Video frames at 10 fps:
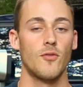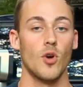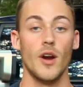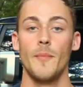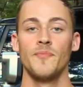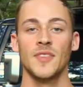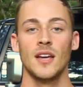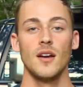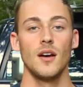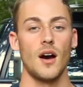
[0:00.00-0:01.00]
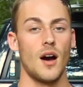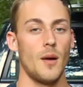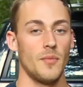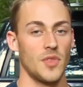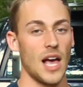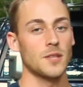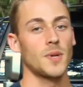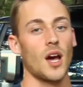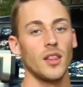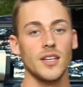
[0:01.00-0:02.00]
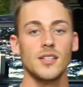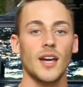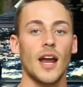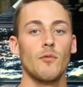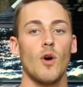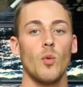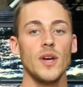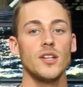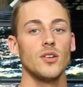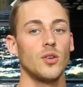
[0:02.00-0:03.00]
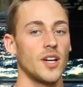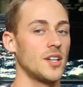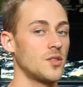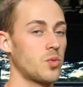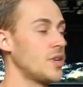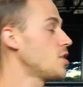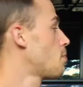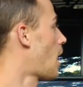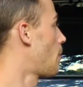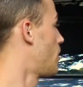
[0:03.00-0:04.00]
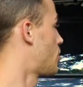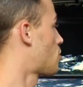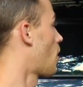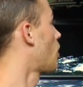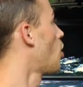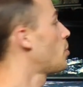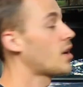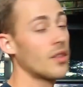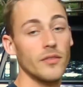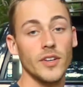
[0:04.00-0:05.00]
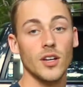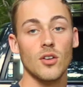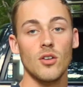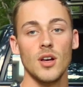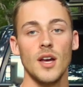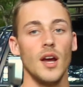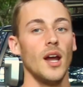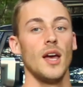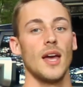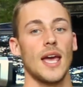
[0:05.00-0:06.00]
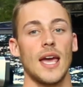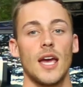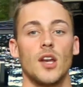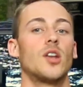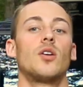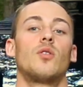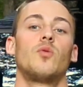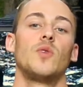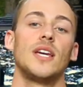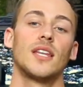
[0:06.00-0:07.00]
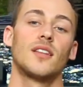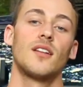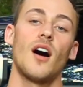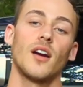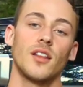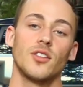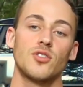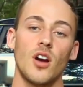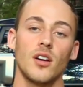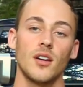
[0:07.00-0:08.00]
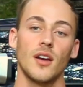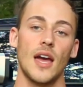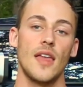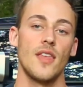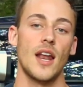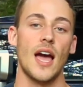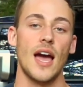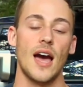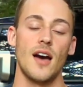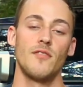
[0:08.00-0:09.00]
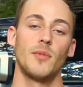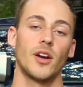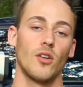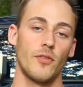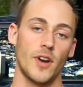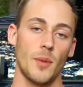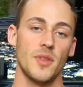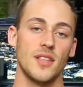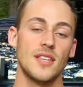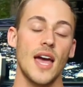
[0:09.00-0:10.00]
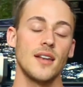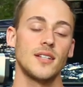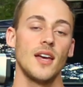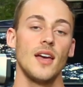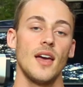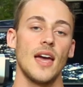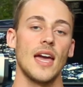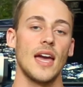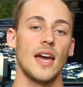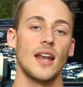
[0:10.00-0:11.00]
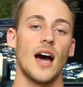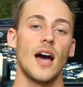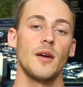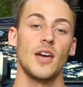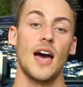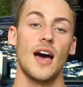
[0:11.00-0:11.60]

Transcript: for it. Last but not least, and kind of what we do is we just pop the trunk open on the vehicle and we get the dog in the trunk, and then I have my girlfriend up in the tent, and I